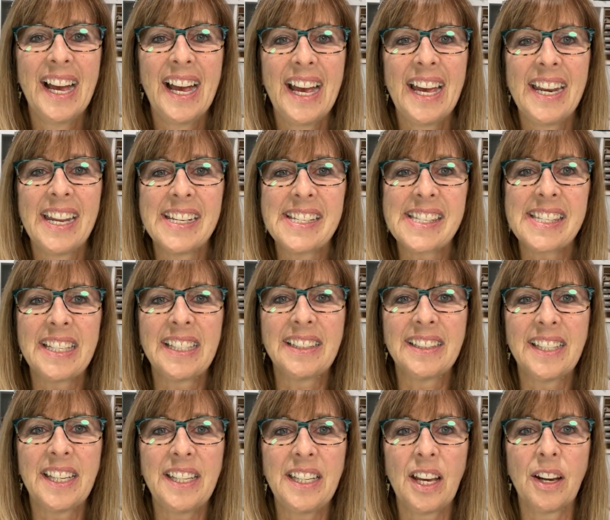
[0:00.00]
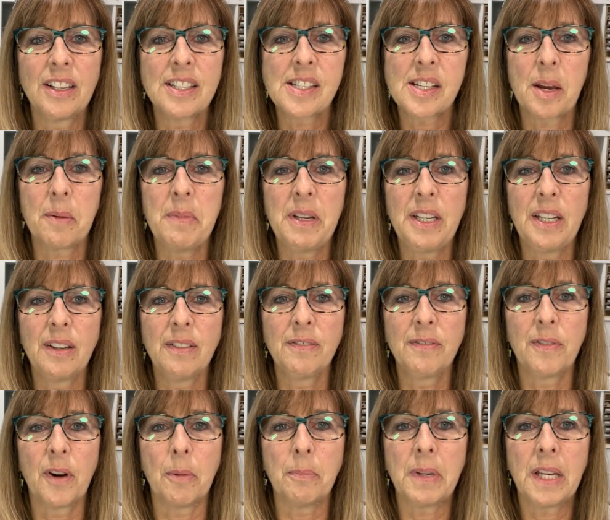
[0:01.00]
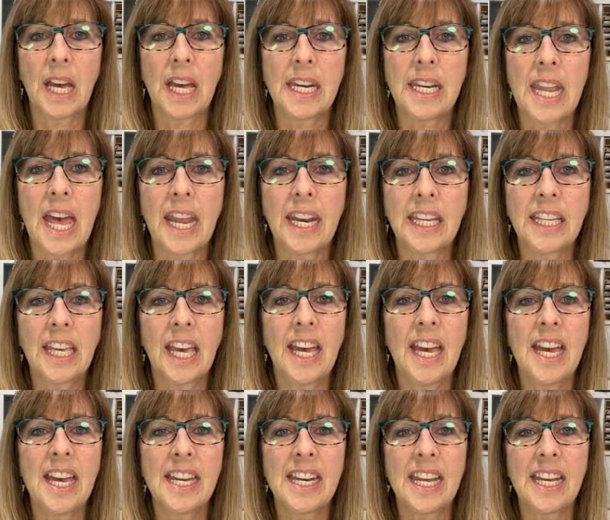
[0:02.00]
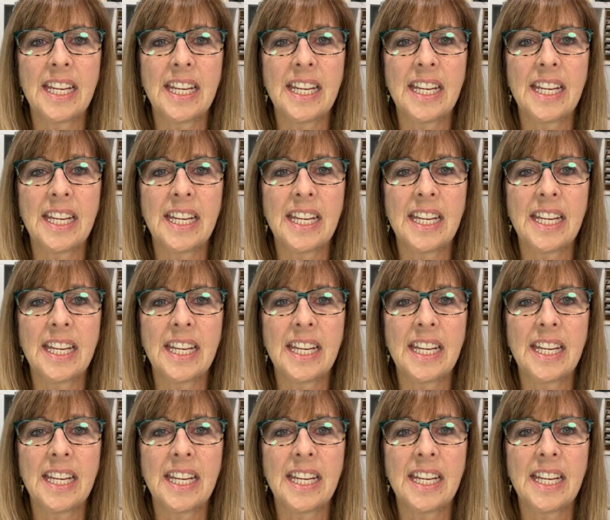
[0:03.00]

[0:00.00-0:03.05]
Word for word: And I see Linda's coming in from Connecticut